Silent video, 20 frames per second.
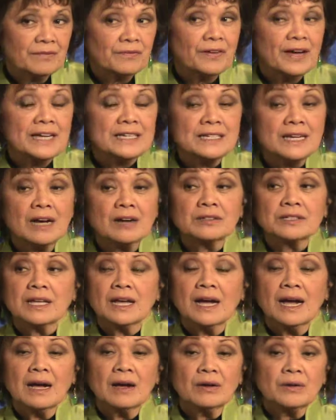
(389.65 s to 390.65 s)
Find out
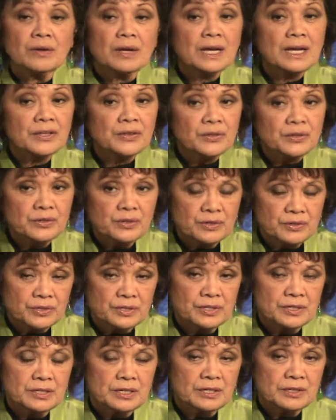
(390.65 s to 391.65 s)
how other
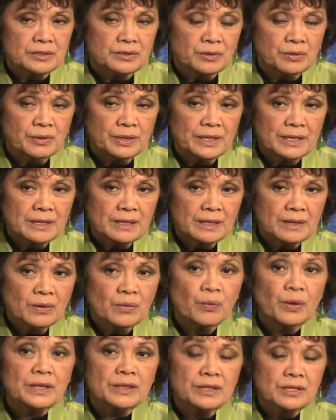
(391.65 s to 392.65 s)
nurses are doing,
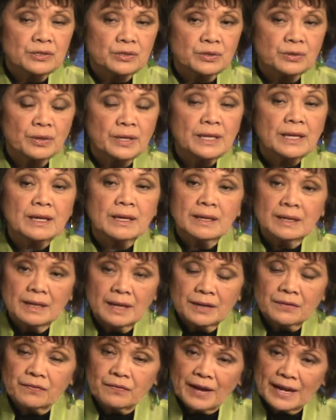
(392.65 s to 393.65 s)
what they're doing,
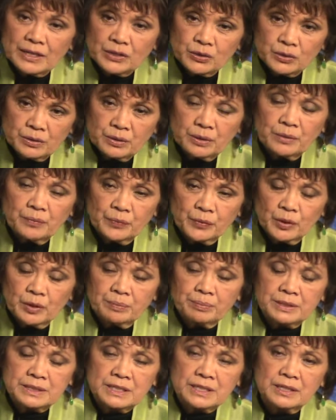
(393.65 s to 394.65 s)
and find your
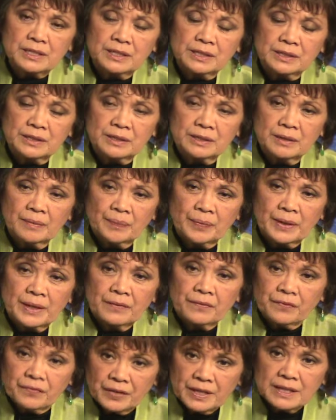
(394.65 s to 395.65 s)
particular
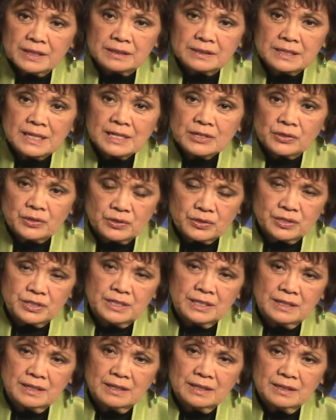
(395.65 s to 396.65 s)
field in
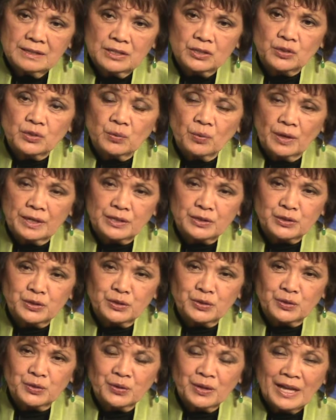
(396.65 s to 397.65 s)
nursing that you want to
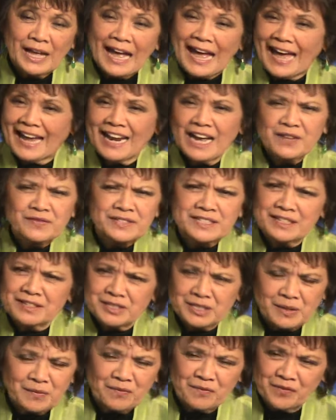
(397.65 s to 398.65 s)
do. And I've
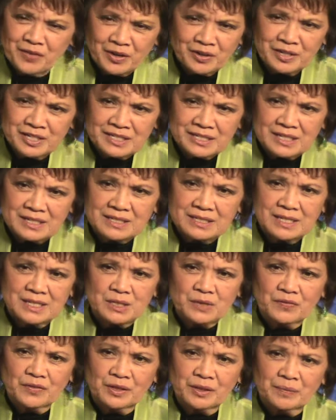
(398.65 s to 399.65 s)
seen some very
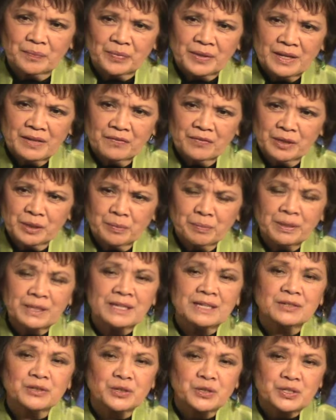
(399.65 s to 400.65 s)
successful
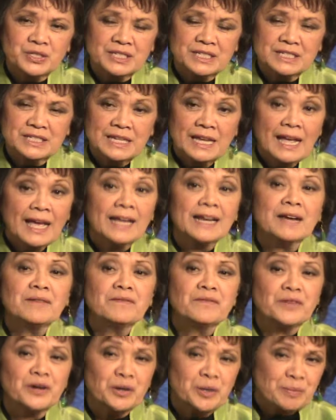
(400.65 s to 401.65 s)
Filipino nurses, and
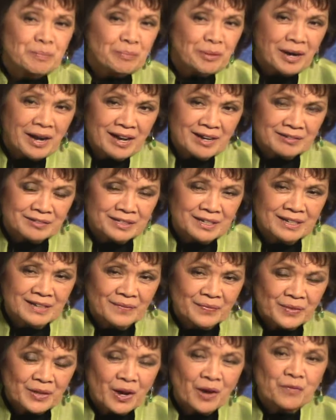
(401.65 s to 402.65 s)
I'm very proud
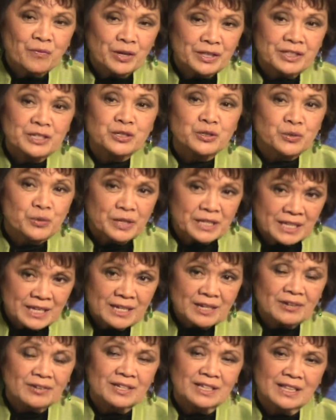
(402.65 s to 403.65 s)
of what they're doing
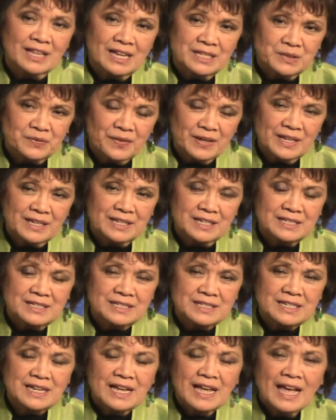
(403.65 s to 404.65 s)
here in Las
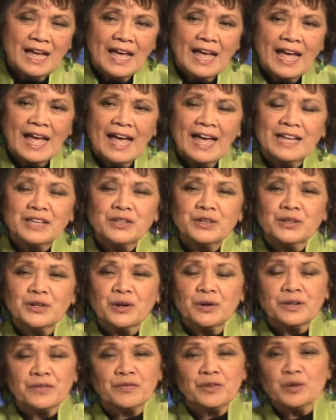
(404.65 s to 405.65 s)
Vegas. And
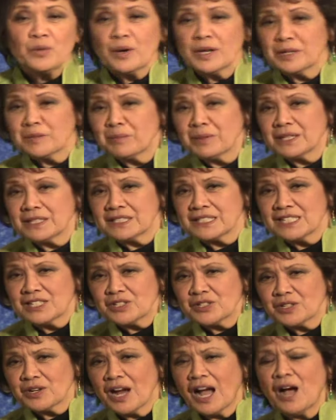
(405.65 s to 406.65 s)
if you want to be a
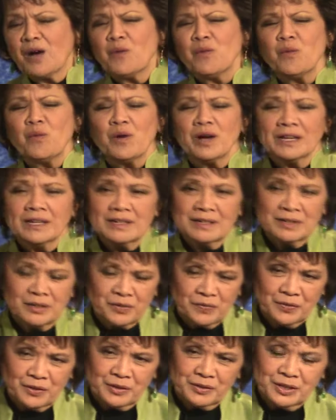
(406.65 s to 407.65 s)
teacher, how
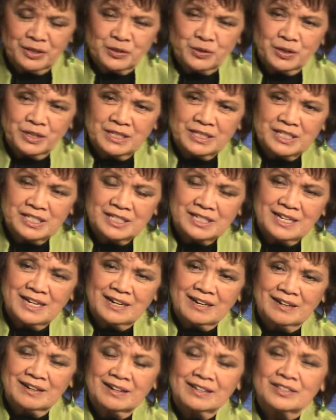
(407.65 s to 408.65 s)
wonderful that you can
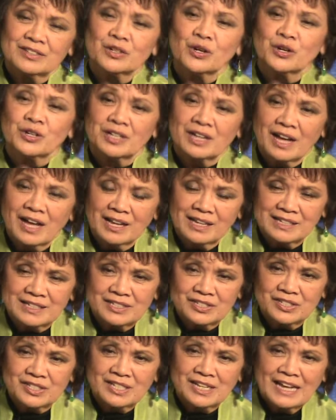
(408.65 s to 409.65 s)
share your
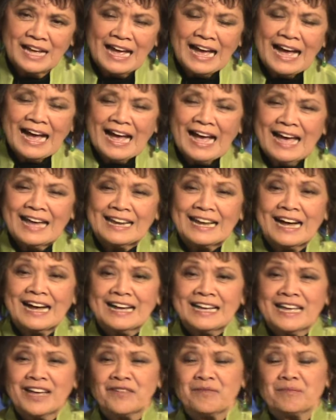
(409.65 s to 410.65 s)
knowledge. And
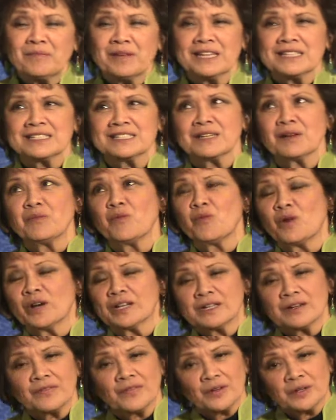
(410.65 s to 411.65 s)
I have met some
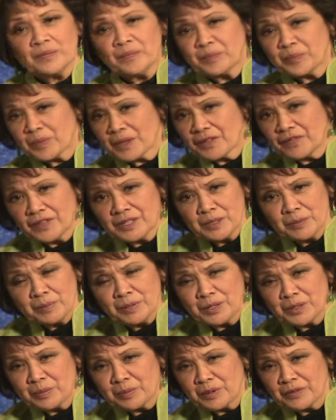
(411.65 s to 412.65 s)
wonderful
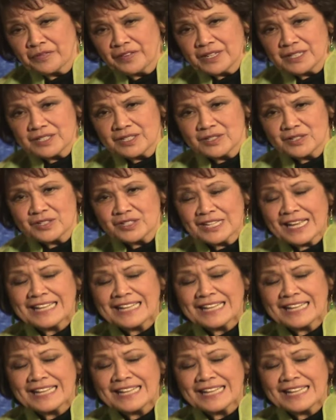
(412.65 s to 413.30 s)
Filipino professors.